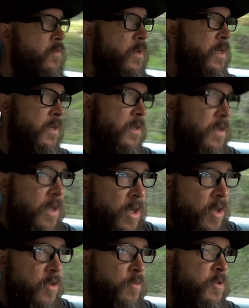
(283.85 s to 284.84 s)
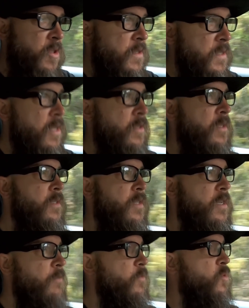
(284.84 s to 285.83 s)
what on earth would you sell the
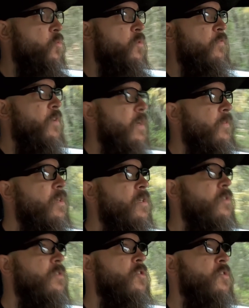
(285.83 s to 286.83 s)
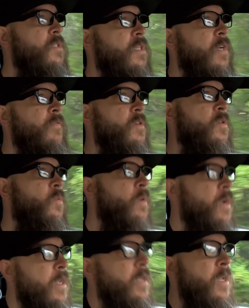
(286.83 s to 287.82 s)
thing for $2,500? You're just giving it
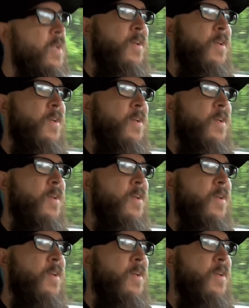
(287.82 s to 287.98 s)
away.